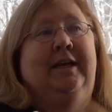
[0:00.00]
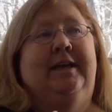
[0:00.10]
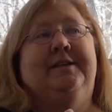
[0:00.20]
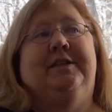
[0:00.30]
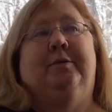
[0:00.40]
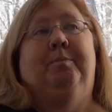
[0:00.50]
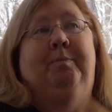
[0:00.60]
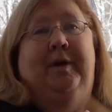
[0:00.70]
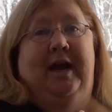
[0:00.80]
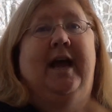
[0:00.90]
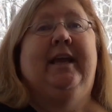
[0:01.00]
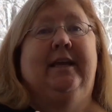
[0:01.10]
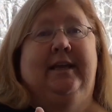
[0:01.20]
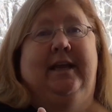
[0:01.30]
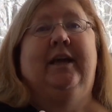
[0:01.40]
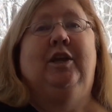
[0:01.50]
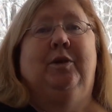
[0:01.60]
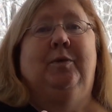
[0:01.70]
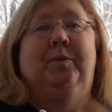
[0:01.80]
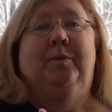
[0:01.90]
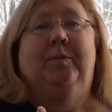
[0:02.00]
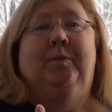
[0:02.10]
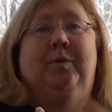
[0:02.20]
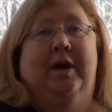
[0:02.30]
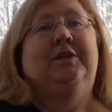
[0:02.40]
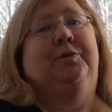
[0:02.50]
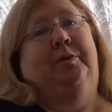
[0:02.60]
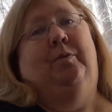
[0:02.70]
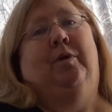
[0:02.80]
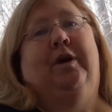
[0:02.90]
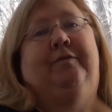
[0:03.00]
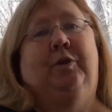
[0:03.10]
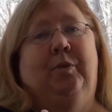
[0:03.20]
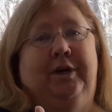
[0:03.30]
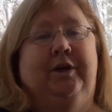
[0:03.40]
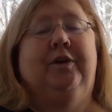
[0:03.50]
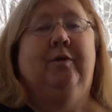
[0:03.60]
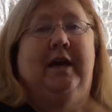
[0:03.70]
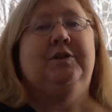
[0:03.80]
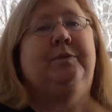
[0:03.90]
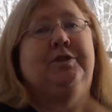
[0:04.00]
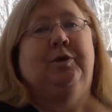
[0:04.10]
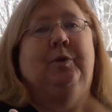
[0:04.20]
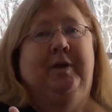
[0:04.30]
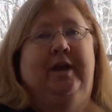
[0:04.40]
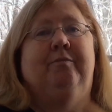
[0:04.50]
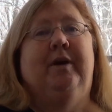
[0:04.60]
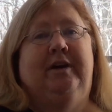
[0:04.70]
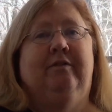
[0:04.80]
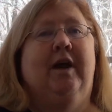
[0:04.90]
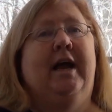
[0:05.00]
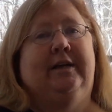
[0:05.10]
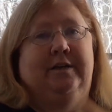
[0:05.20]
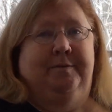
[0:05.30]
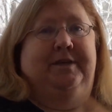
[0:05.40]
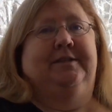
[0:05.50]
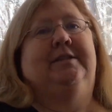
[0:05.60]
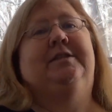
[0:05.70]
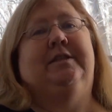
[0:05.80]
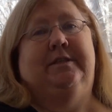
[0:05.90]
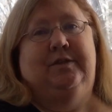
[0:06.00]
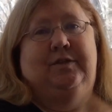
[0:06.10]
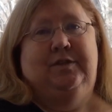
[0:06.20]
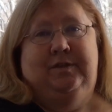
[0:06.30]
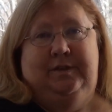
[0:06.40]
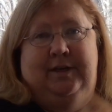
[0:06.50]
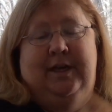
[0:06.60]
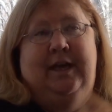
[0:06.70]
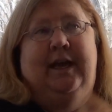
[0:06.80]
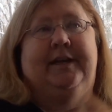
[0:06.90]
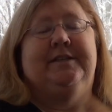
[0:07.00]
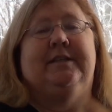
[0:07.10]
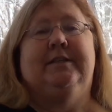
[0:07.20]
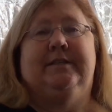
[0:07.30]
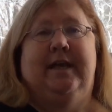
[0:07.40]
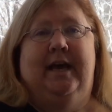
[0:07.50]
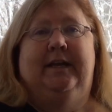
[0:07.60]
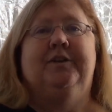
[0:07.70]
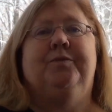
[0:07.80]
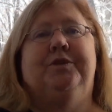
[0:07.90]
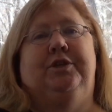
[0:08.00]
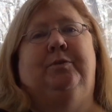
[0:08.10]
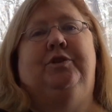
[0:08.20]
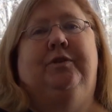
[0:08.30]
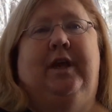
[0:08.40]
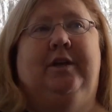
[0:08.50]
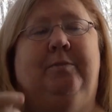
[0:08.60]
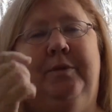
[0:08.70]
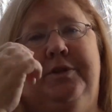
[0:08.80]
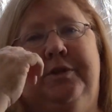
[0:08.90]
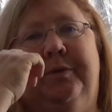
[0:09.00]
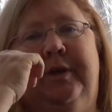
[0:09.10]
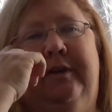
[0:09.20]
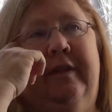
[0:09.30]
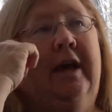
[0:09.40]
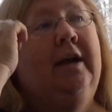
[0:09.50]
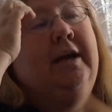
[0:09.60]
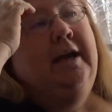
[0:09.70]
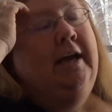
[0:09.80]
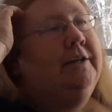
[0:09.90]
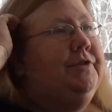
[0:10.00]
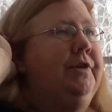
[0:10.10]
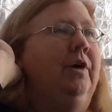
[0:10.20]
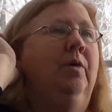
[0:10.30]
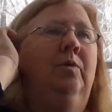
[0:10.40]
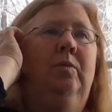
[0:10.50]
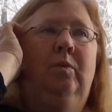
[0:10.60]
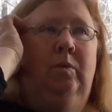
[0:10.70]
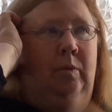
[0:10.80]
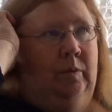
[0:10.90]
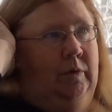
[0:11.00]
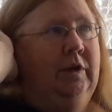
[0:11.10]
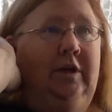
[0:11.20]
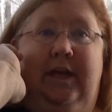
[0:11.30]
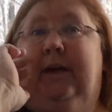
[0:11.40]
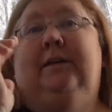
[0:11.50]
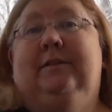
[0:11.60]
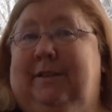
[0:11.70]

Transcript: He said, but I can get you graduate work. If you want to go to graduate school, we have money for academic assistance. Mm -hmm. And he said, does that interest you? Would you like to pursue any of that? And so, yeah.